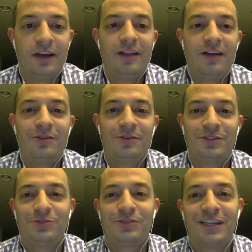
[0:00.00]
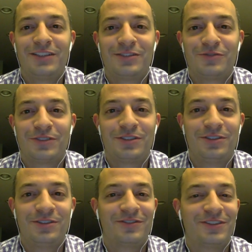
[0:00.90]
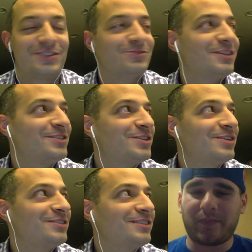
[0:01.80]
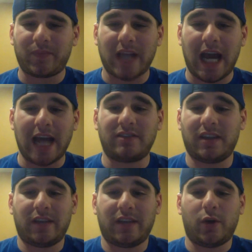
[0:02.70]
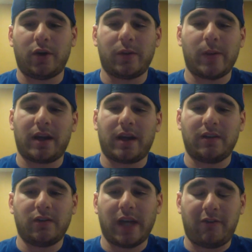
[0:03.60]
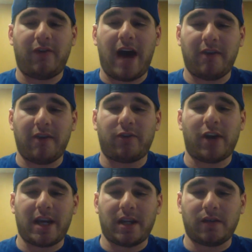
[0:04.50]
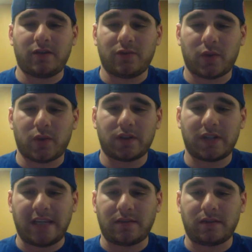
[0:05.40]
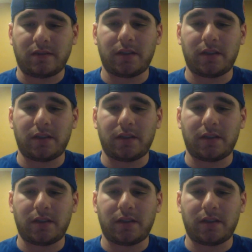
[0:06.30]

I don't know, it was 2 catches for two touchdowns. I see, like, Dorial Greenback can do, like, 5 for 80 and 2 scores easily.